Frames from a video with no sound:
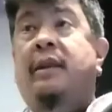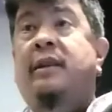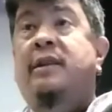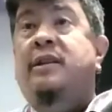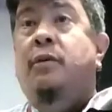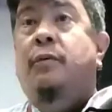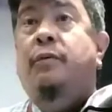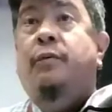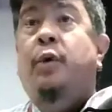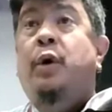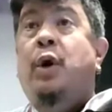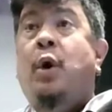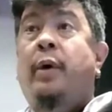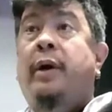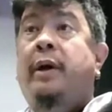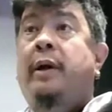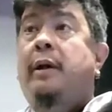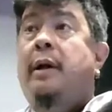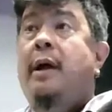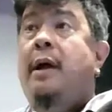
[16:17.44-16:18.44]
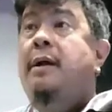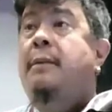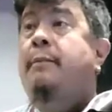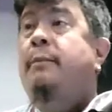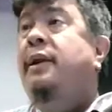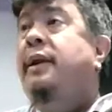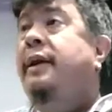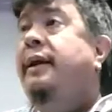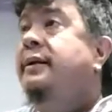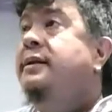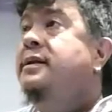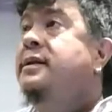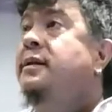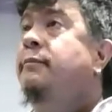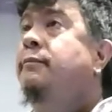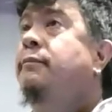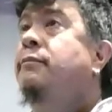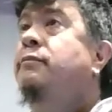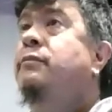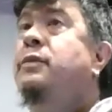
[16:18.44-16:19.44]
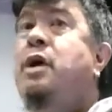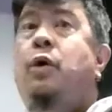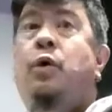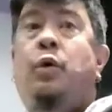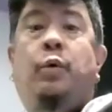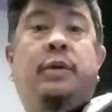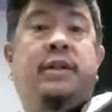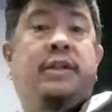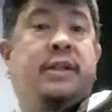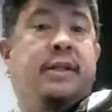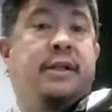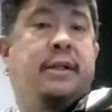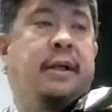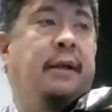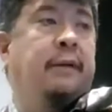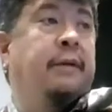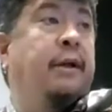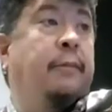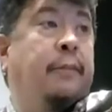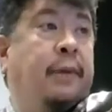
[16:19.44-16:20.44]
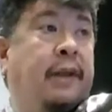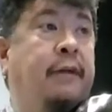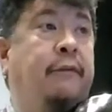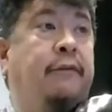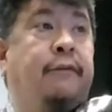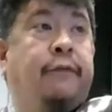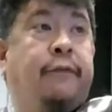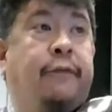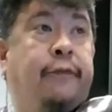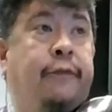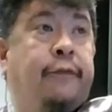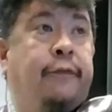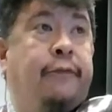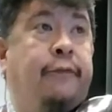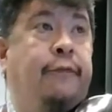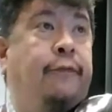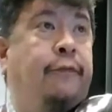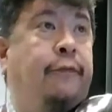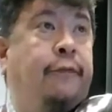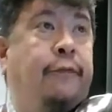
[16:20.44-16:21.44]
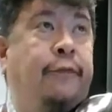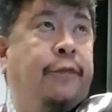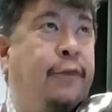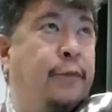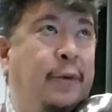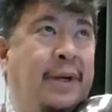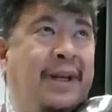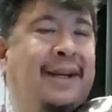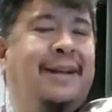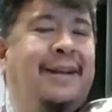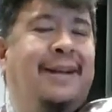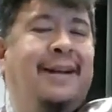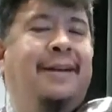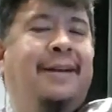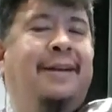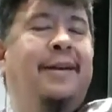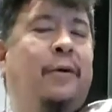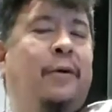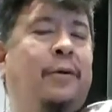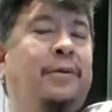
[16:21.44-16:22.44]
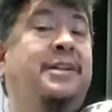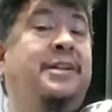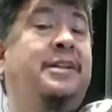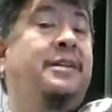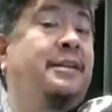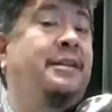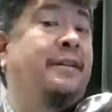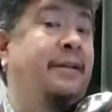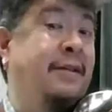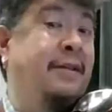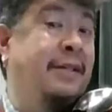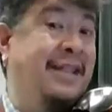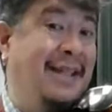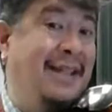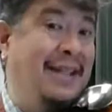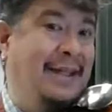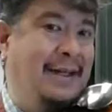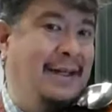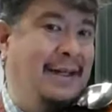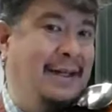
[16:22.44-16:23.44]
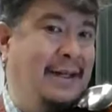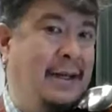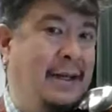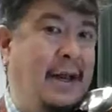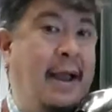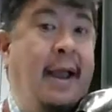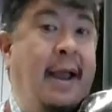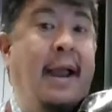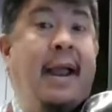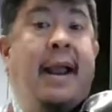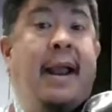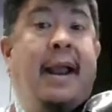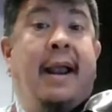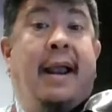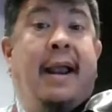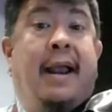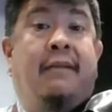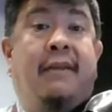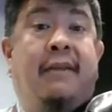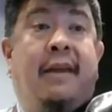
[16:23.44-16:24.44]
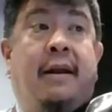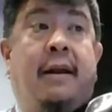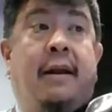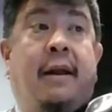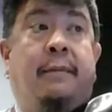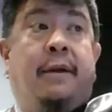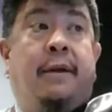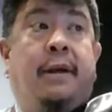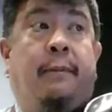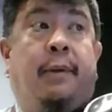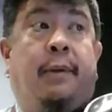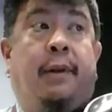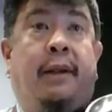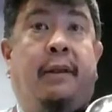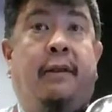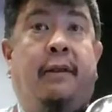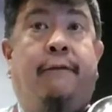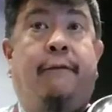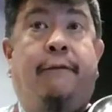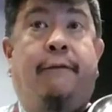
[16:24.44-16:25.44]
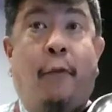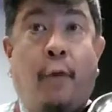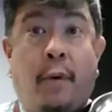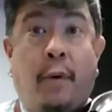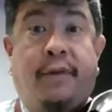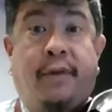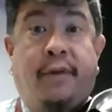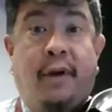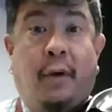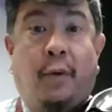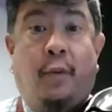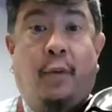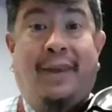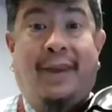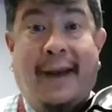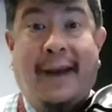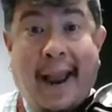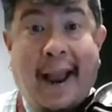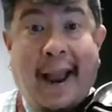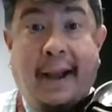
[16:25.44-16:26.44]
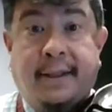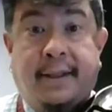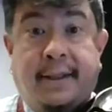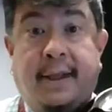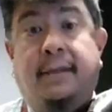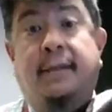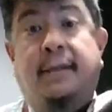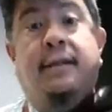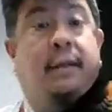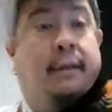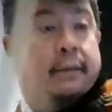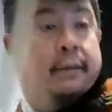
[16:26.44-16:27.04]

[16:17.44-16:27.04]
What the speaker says: So if we're going along and playing some notes, I'm going to play 3 notes D, and then I'm going to play the 4th note with an accent.